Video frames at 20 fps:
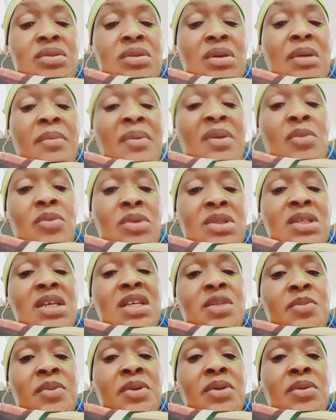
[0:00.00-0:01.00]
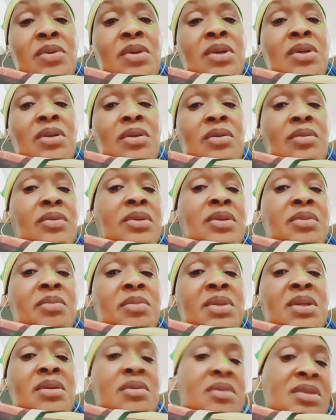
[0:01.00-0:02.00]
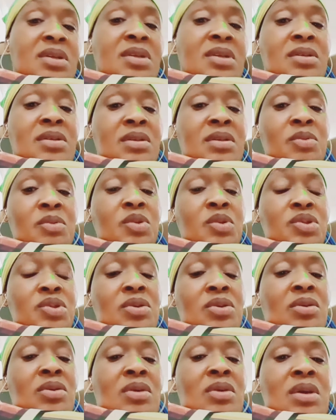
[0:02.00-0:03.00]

about what has been going on with me. Shintori mi usoro.